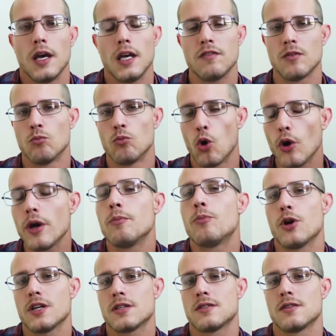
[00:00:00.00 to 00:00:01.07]
Even more
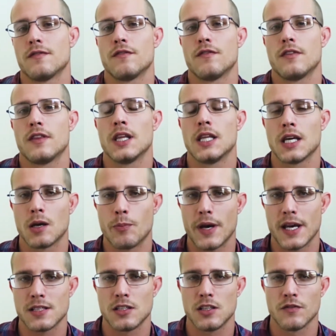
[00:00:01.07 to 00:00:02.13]
impressive than the
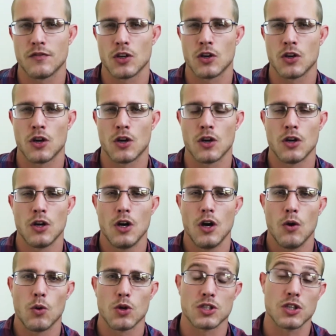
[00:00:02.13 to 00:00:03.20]
capacity of the car
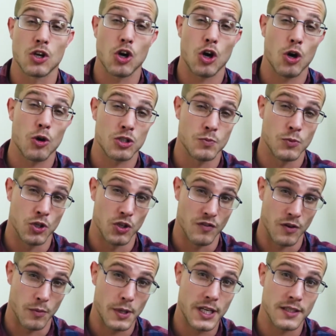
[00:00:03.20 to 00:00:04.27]
was the car's
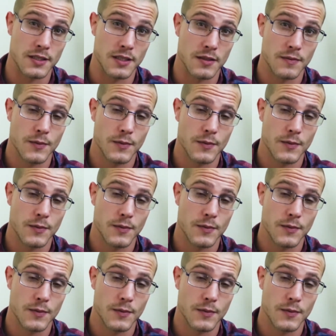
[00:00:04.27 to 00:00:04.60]
maneuverability.